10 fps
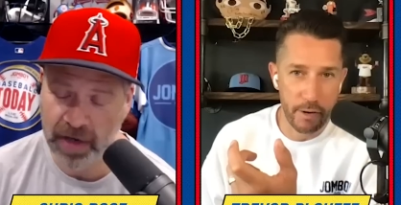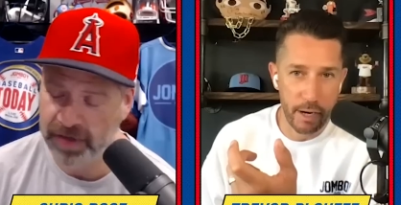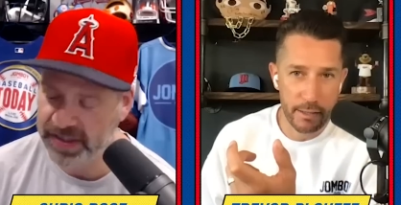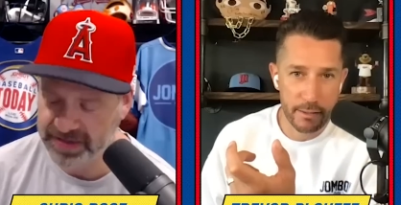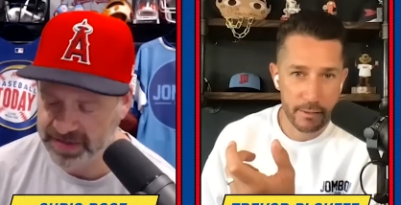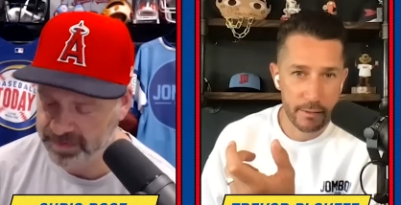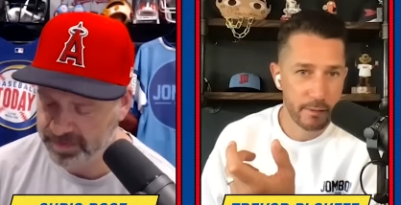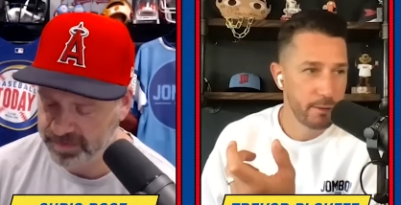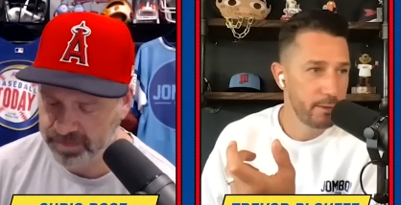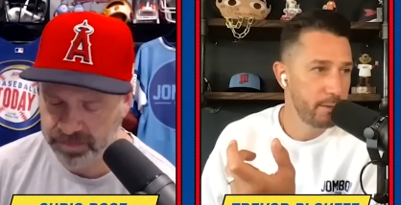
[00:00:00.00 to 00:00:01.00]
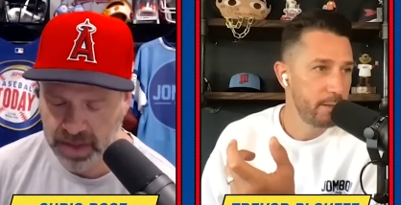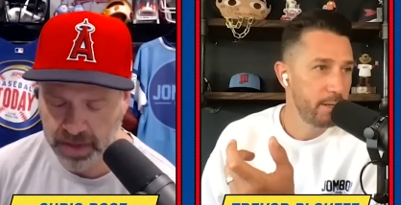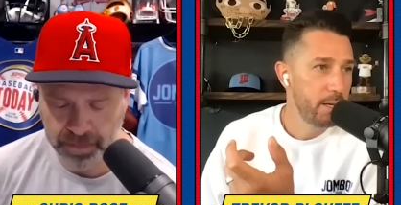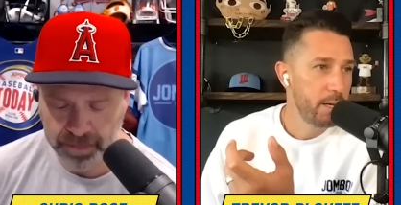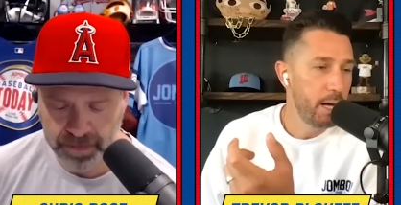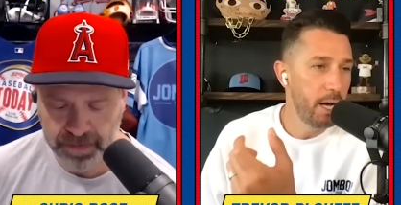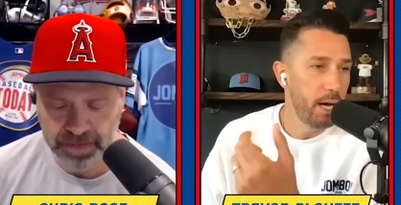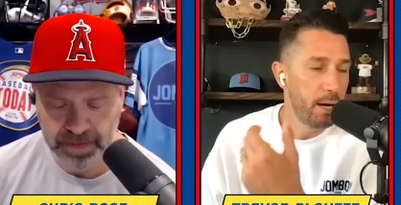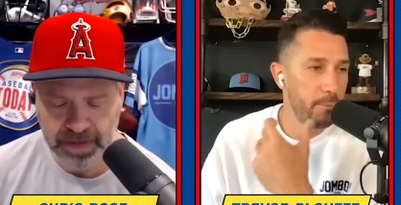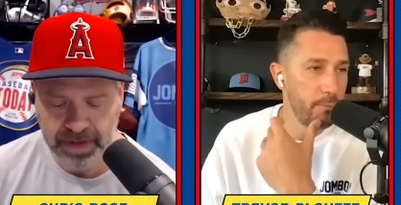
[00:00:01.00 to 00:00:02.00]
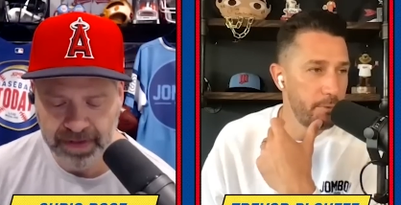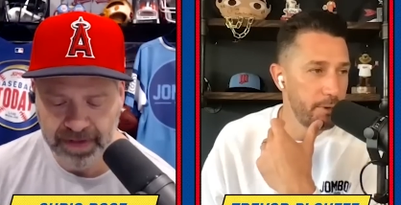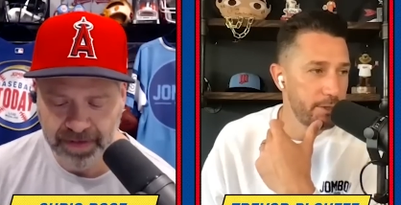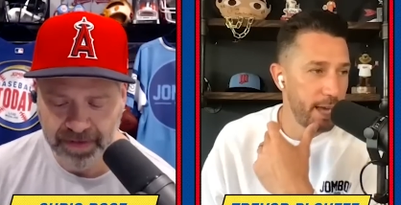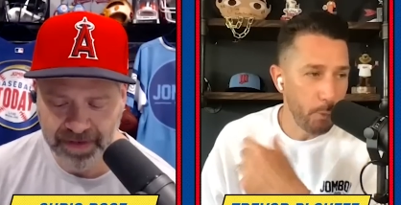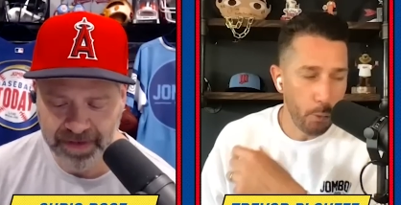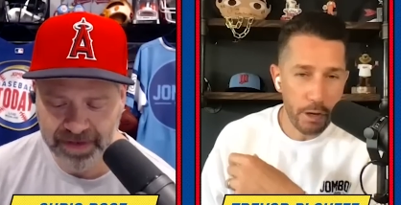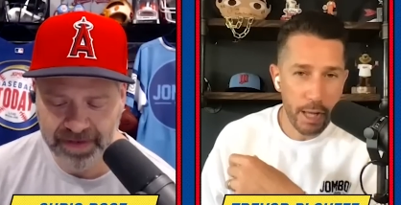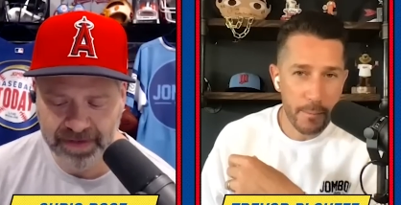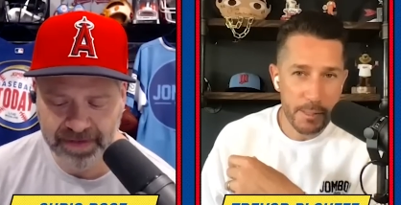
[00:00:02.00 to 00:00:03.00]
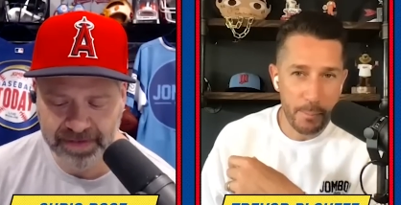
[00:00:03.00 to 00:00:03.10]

Speaker 1: No, right? he doesn't. No. Um, Ted Williams